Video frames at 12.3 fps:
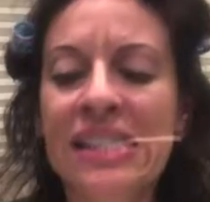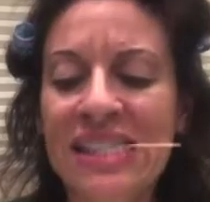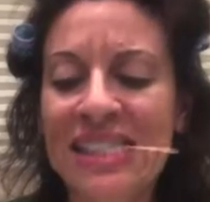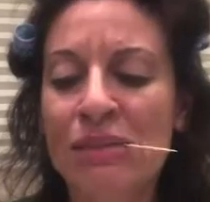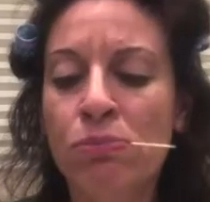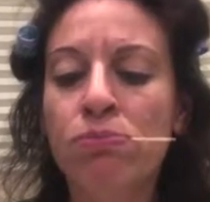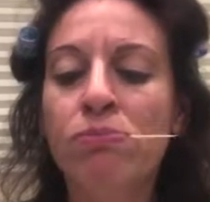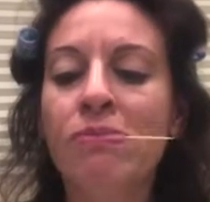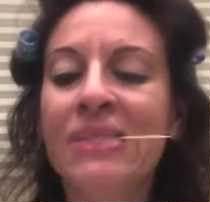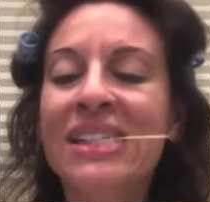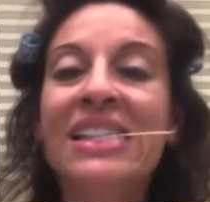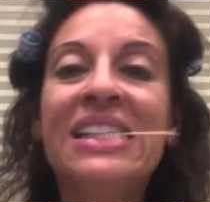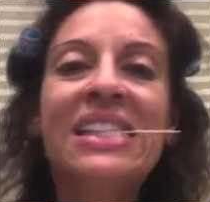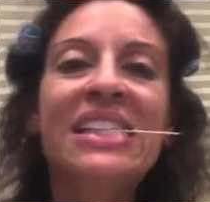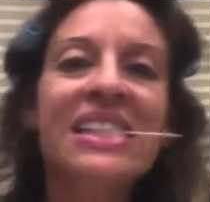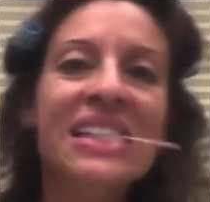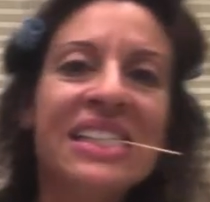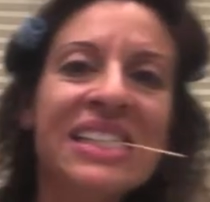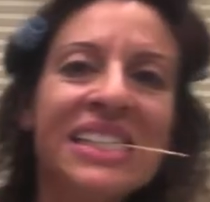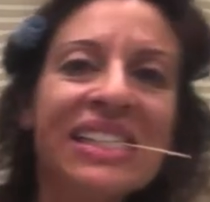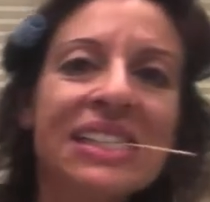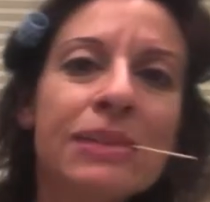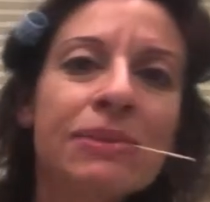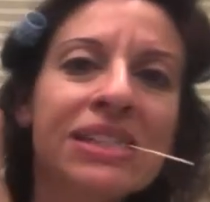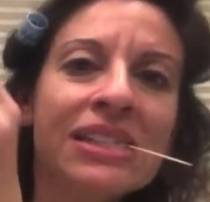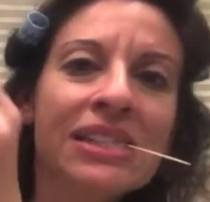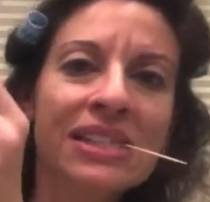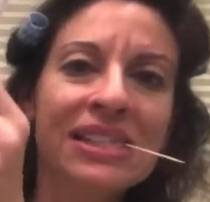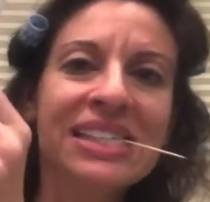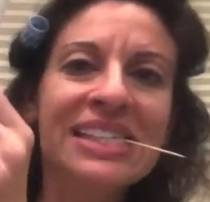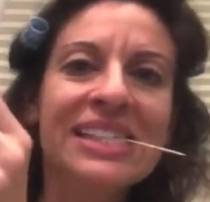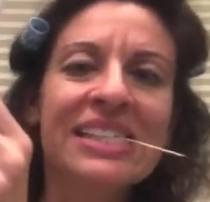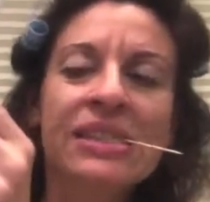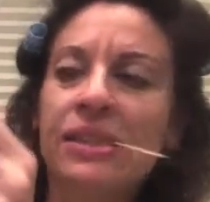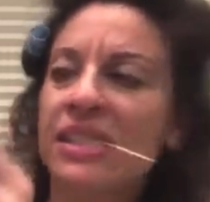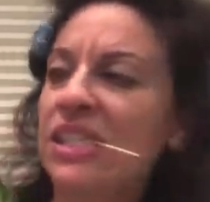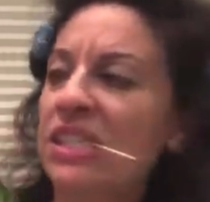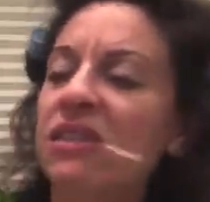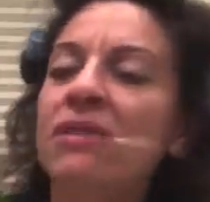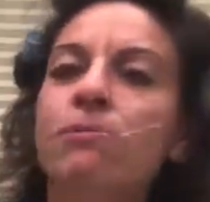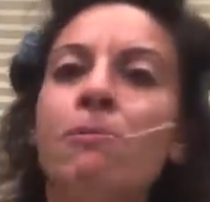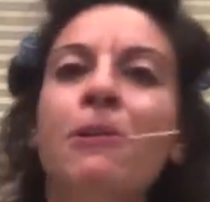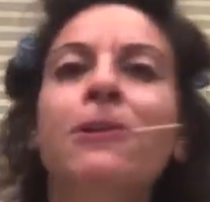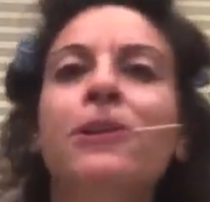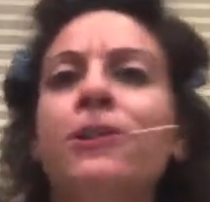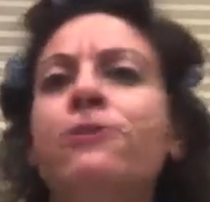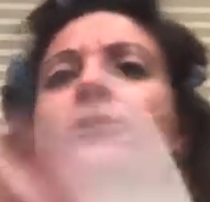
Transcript: Now, this is exactly what it looked like. They just, they just